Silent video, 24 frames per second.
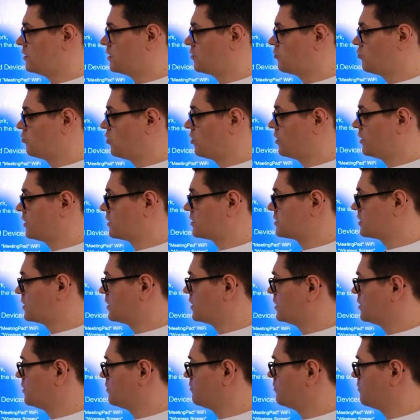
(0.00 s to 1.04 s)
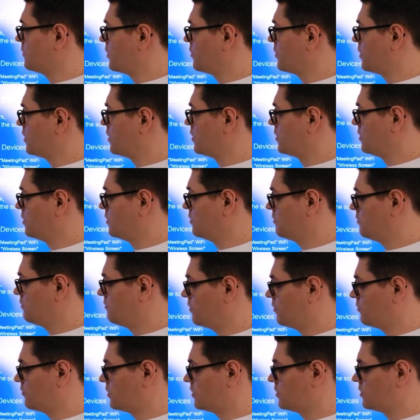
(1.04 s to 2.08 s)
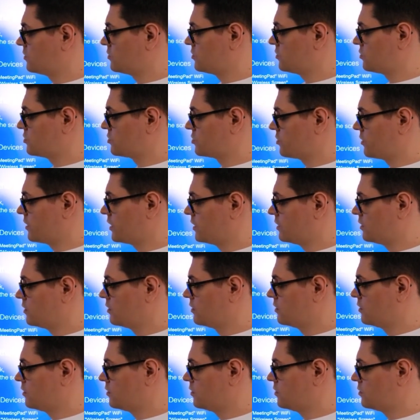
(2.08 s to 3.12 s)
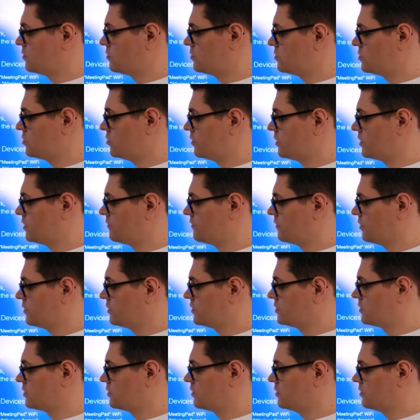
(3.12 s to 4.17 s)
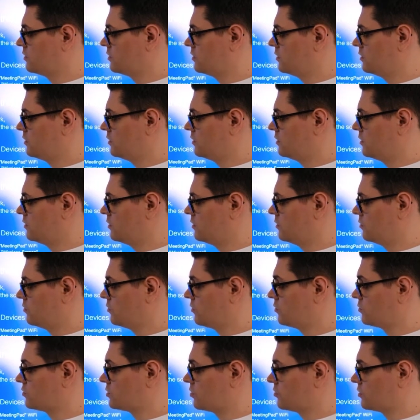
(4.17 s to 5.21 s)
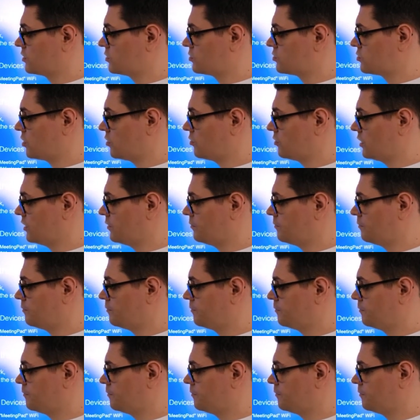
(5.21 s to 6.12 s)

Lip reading: You can wirelessly mirror from the touchscreen to your device and also control it.